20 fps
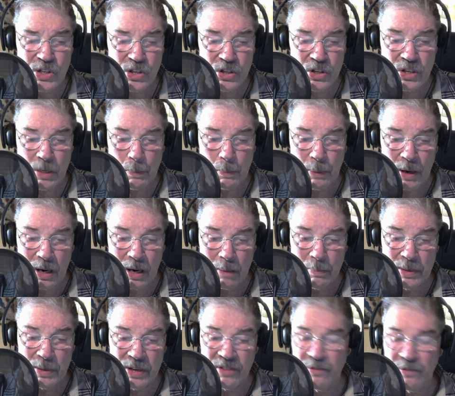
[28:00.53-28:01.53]

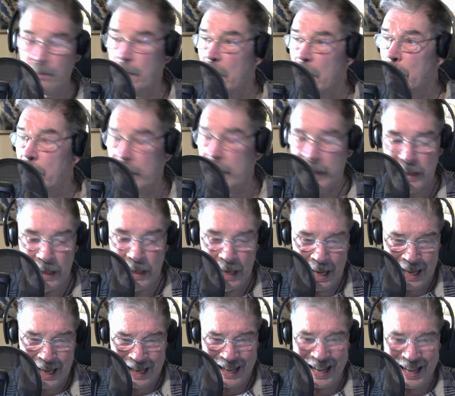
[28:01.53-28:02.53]
Department of Public
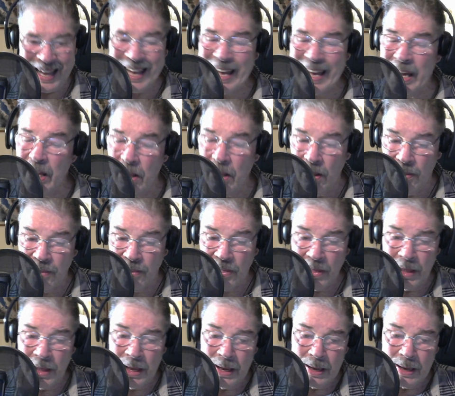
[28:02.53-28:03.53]
Health,
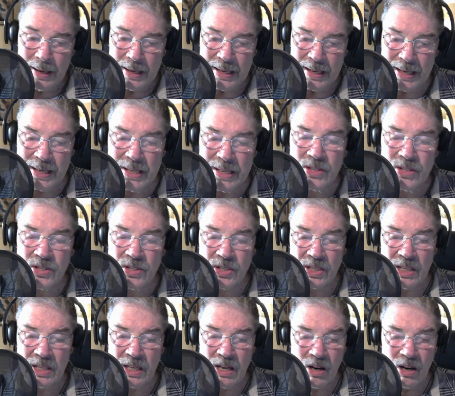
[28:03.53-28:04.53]
is
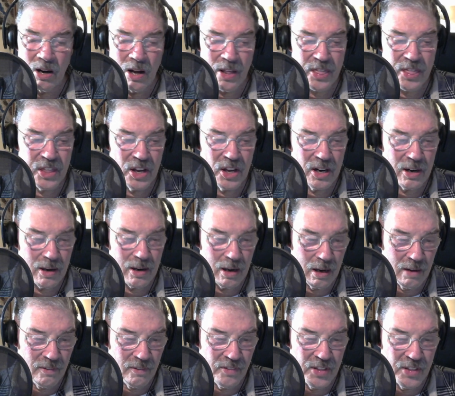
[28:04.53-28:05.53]
the author
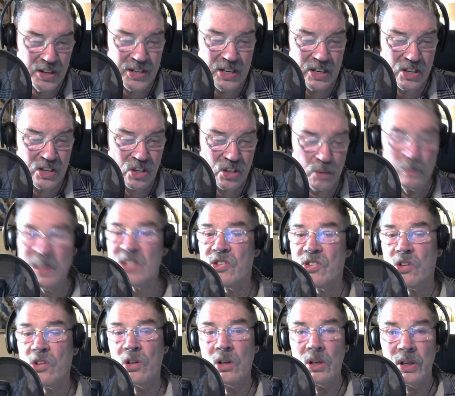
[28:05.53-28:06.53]
of the
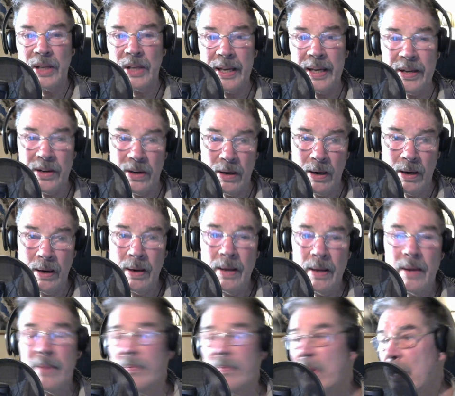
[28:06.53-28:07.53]
dismissal letter
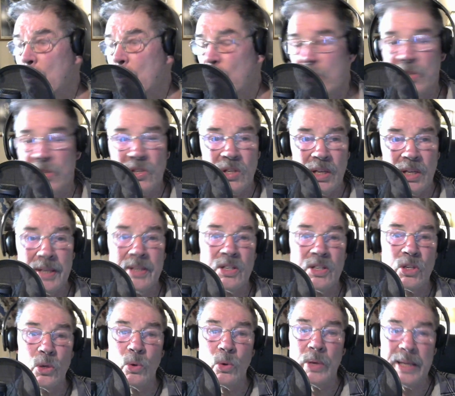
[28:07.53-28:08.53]
that was sent
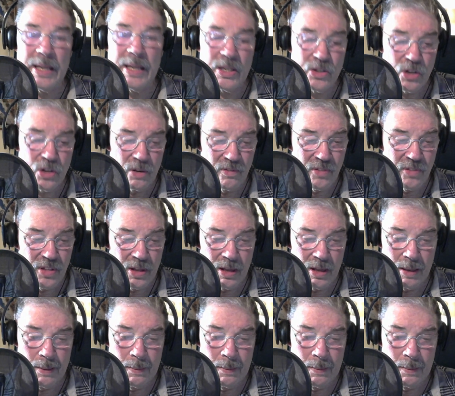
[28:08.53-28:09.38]
to each of the